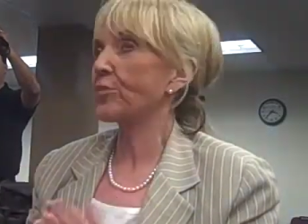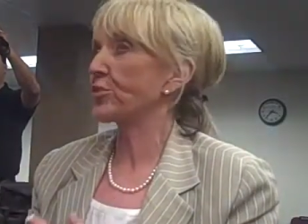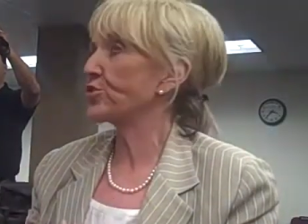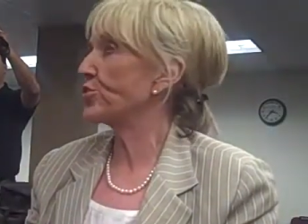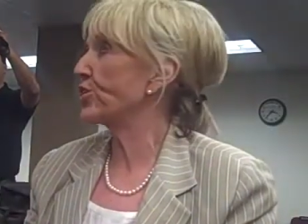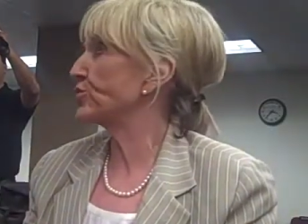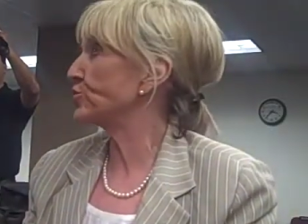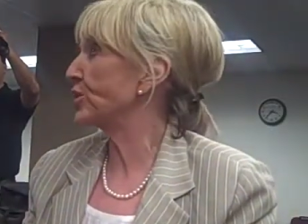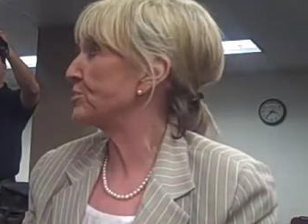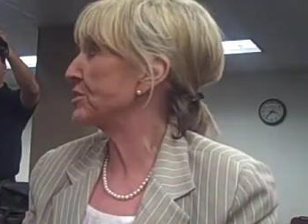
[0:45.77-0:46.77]
up with
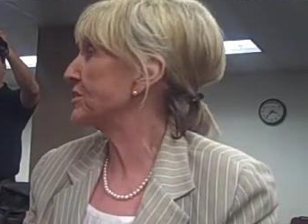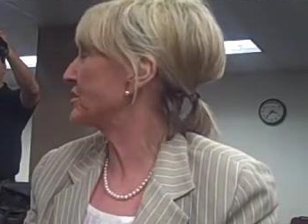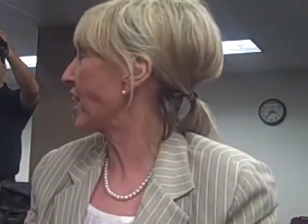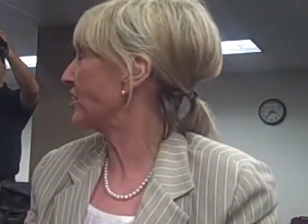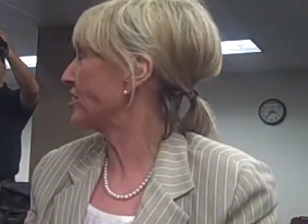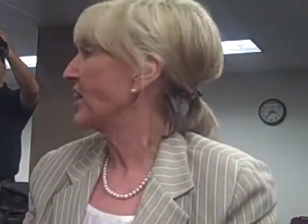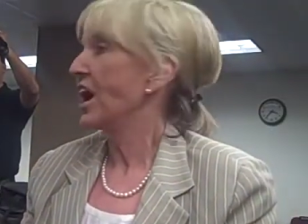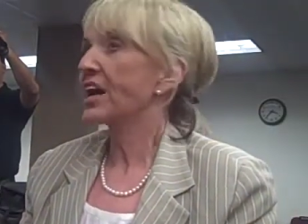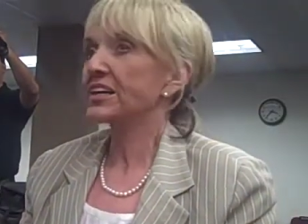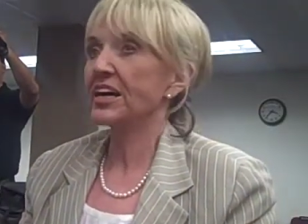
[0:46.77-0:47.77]
$220 million
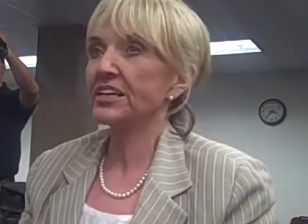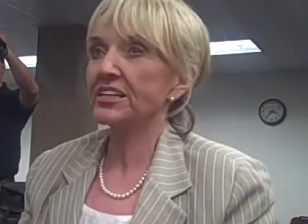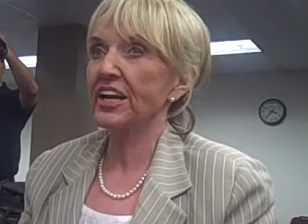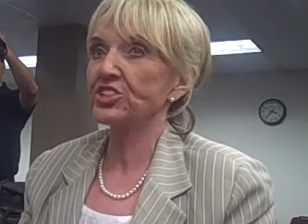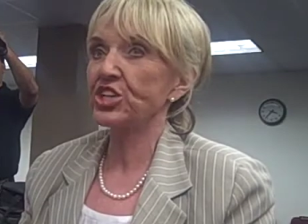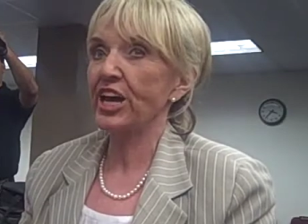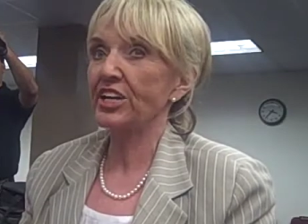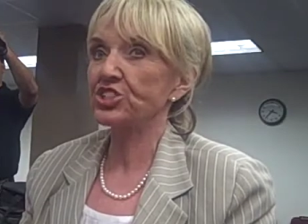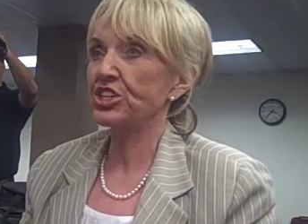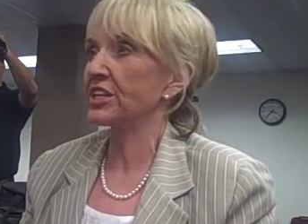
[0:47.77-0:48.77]
cut in
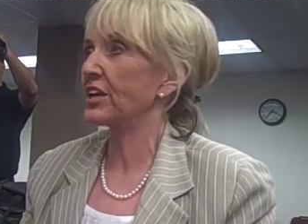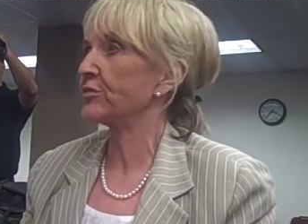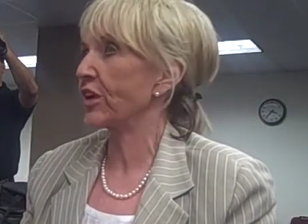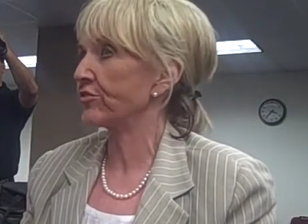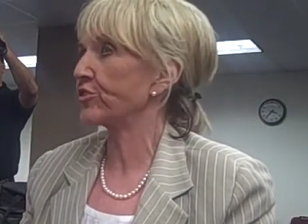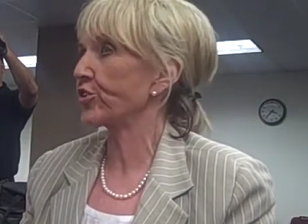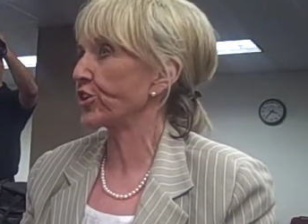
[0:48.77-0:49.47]
education and further